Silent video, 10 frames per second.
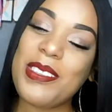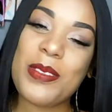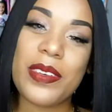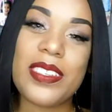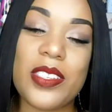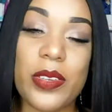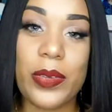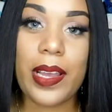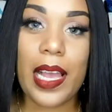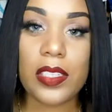I just wanted to show
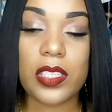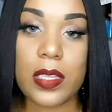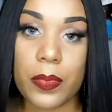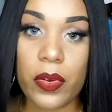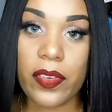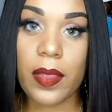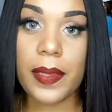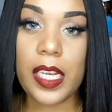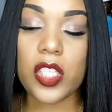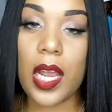you guys just both of
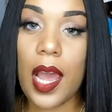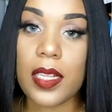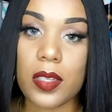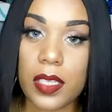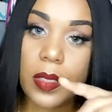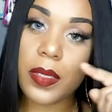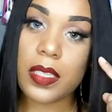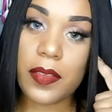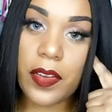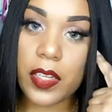them in each eye. So this
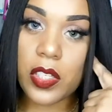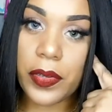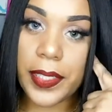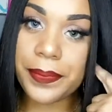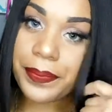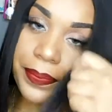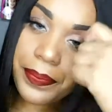one is the Forest Green,